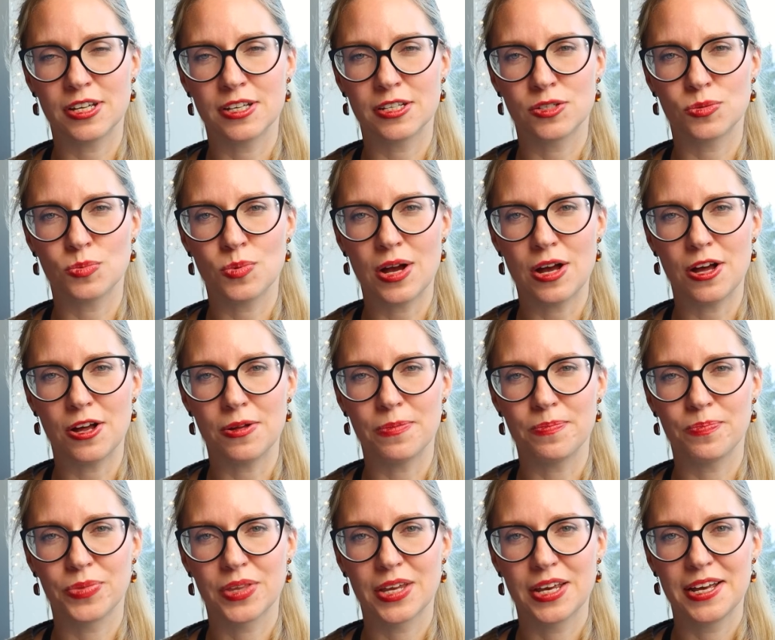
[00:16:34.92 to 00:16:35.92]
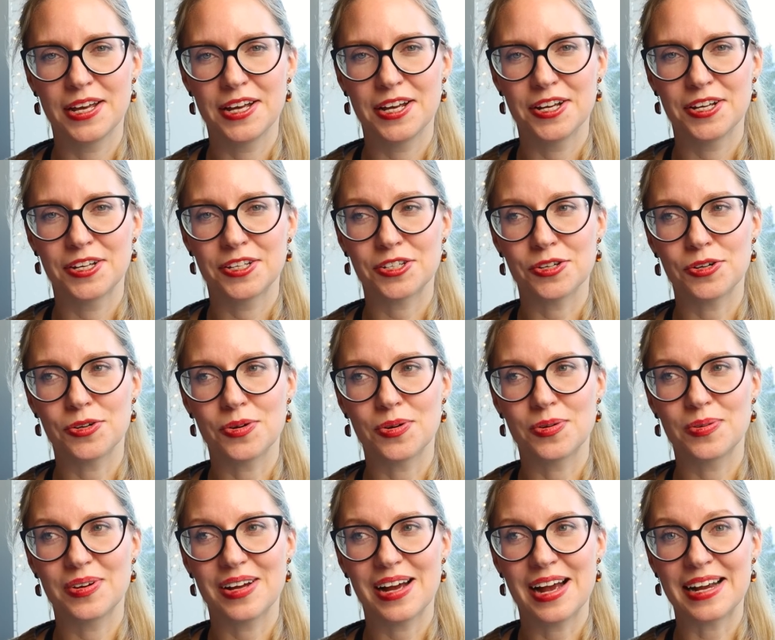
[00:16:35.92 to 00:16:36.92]
as well.
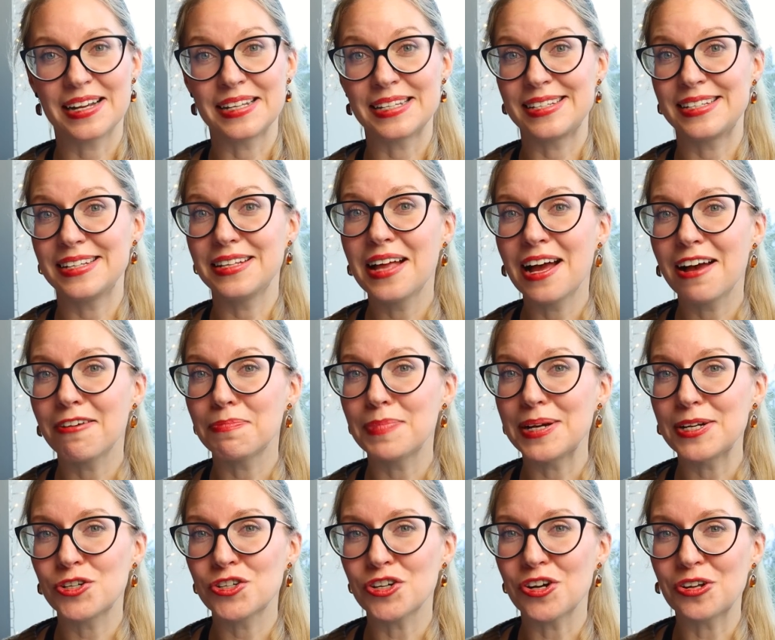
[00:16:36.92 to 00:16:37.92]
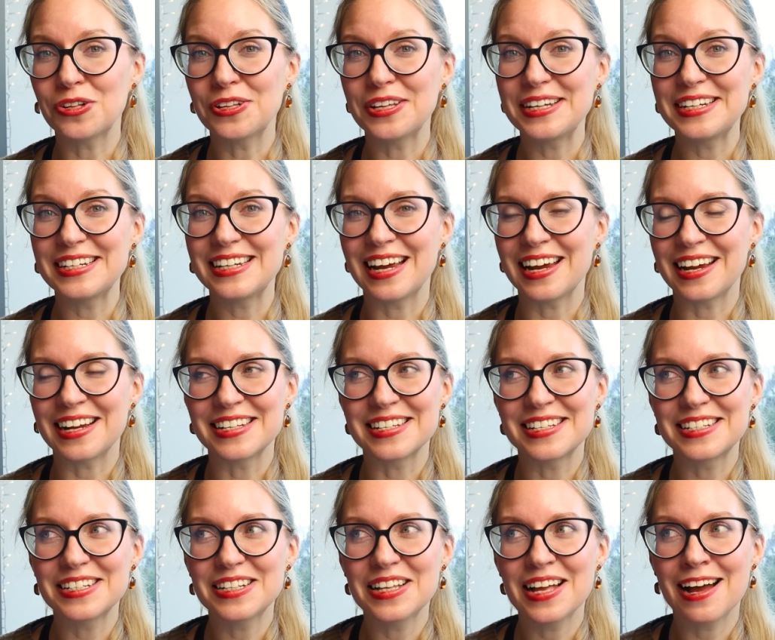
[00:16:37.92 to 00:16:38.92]
So I can still have my chocolate, I can
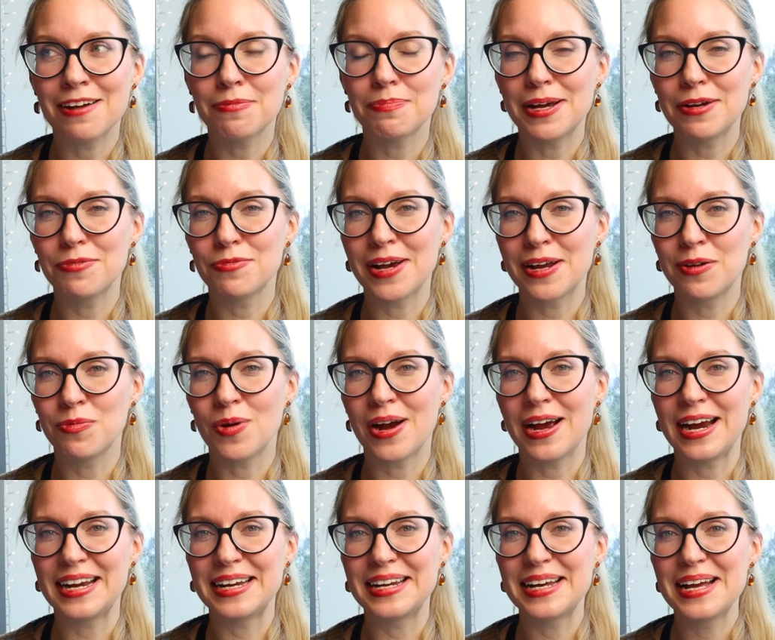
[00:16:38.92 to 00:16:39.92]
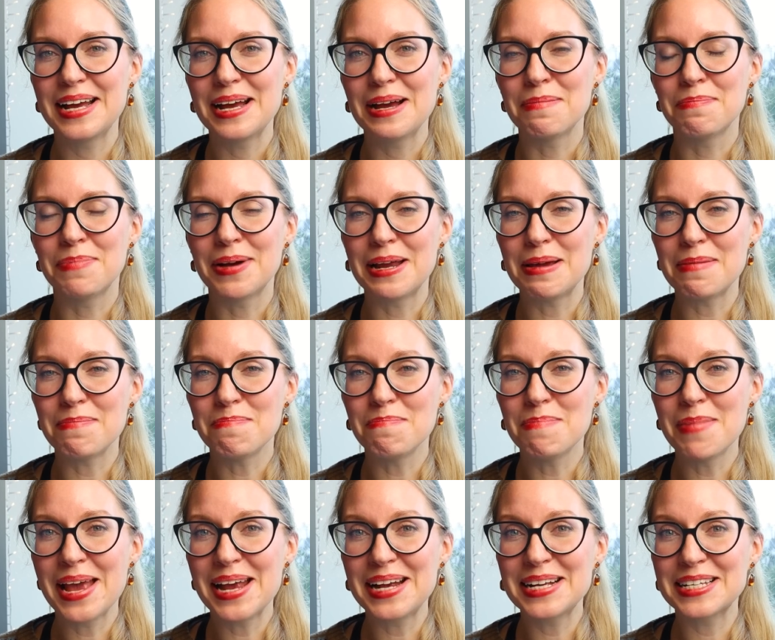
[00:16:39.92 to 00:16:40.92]
still have my red wine, but it
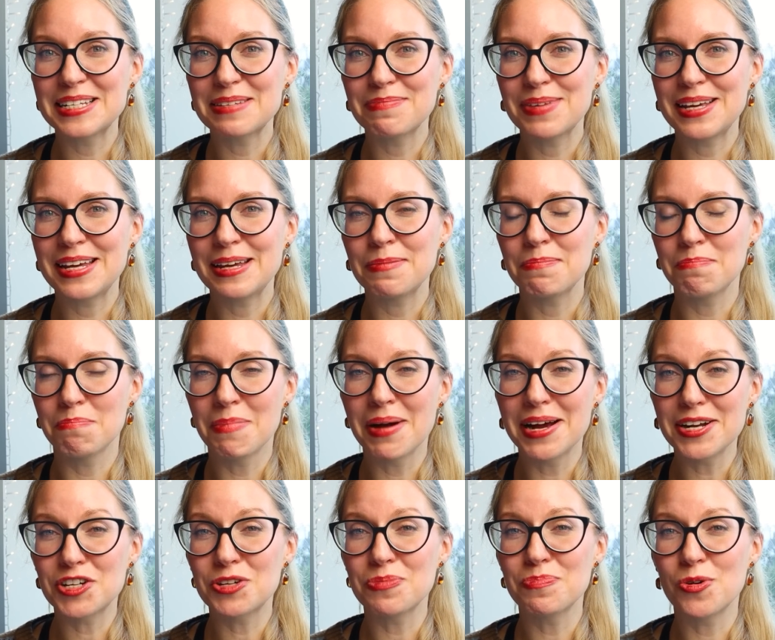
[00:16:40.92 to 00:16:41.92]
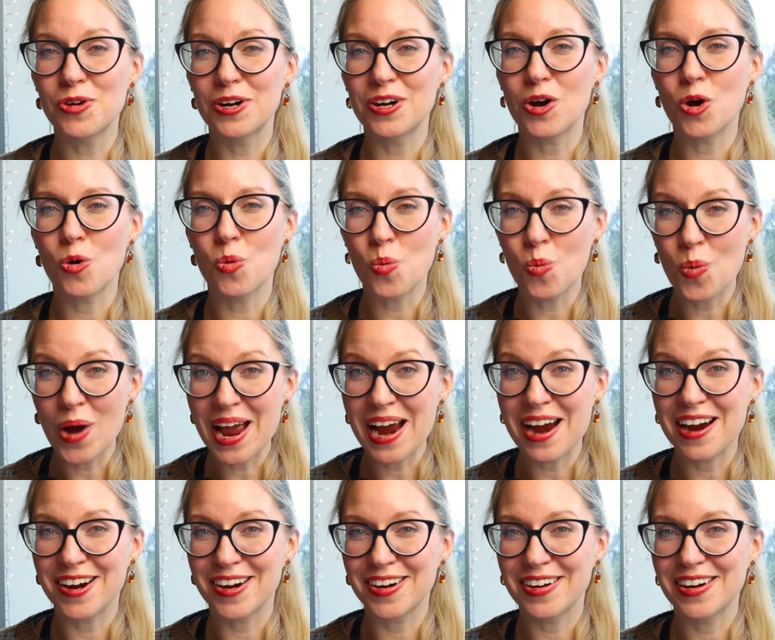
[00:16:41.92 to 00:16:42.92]
makes me much more
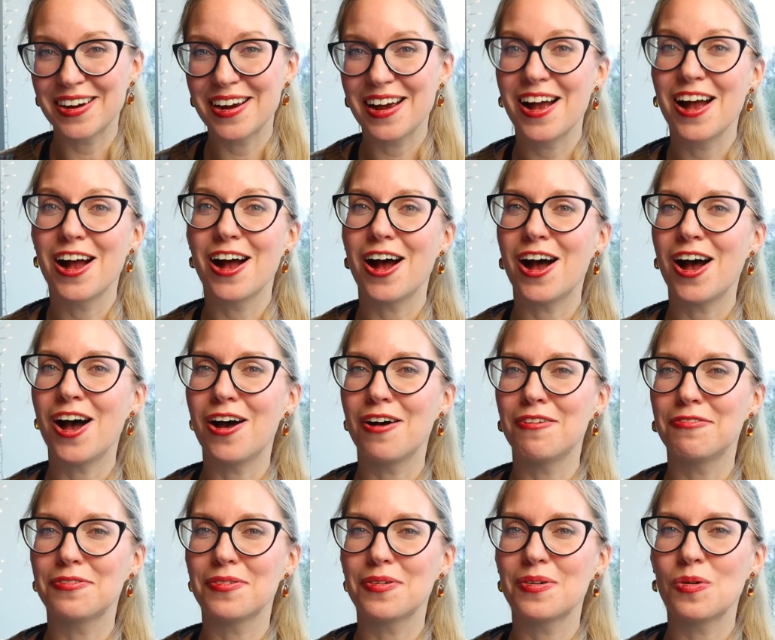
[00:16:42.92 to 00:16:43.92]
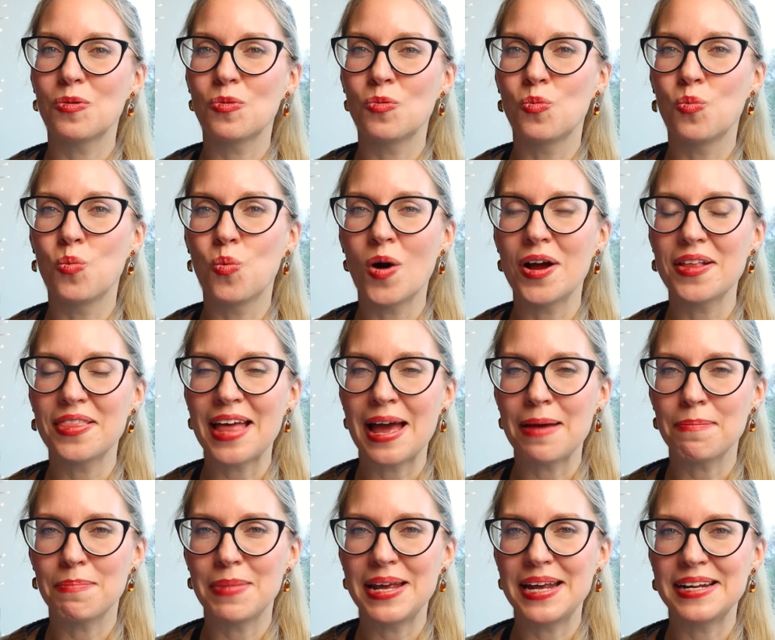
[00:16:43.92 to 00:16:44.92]
aware of what
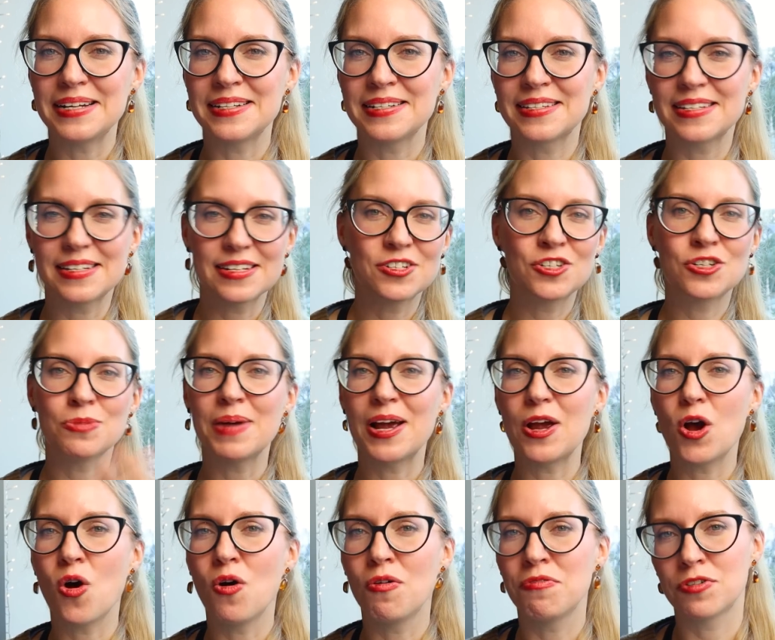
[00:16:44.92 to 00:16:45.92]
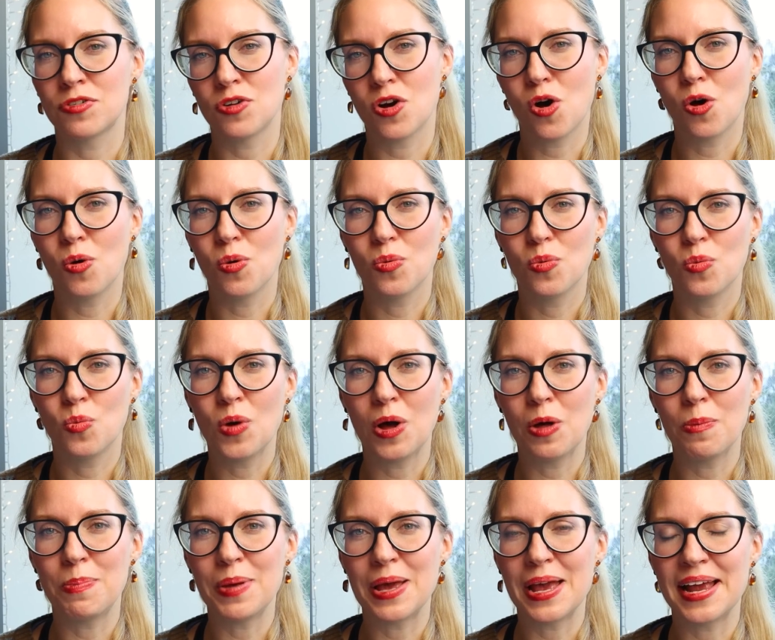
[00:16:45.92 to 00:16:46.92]
that means to my overall
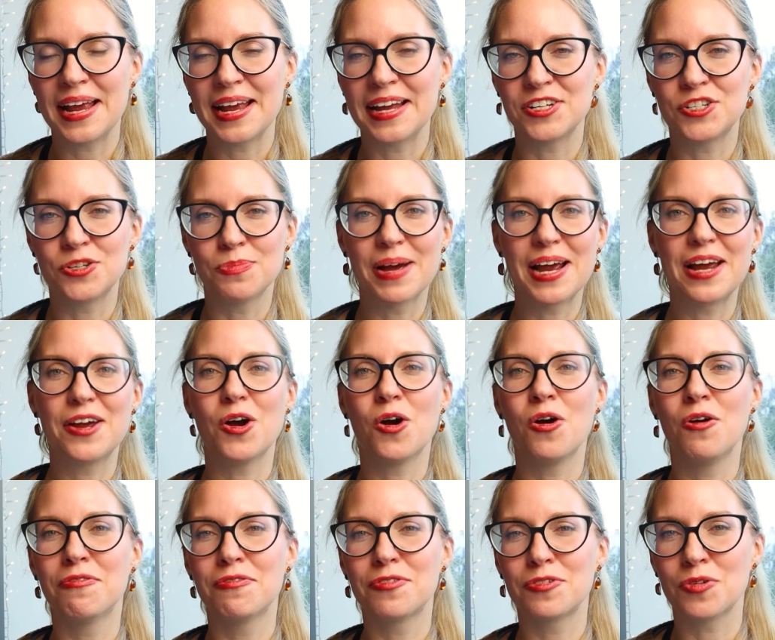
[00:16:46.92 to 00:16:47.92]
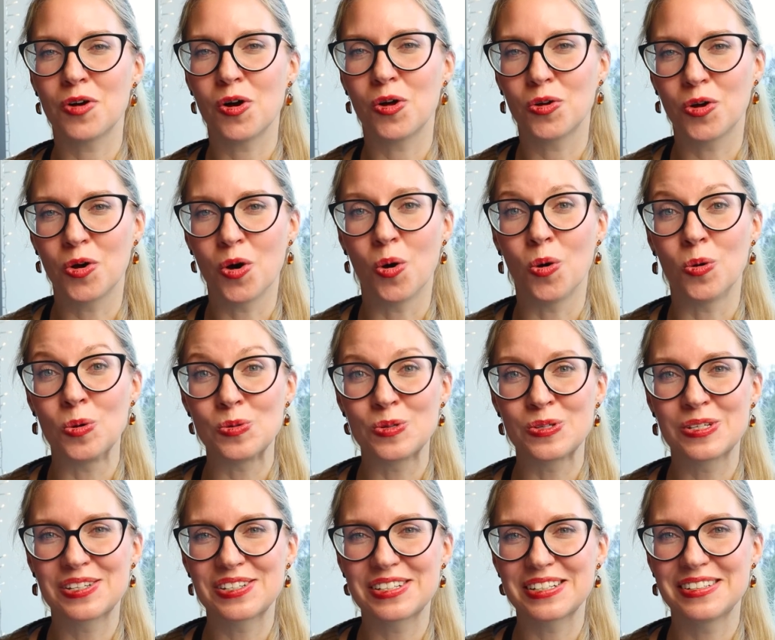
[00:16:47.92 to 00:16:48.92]
well-being and to my overall
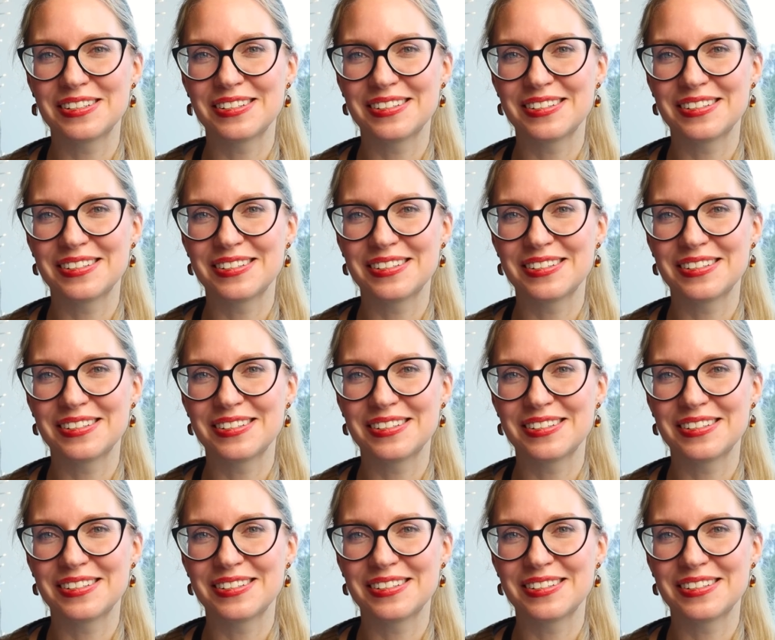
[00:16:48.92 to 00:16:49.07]
goals.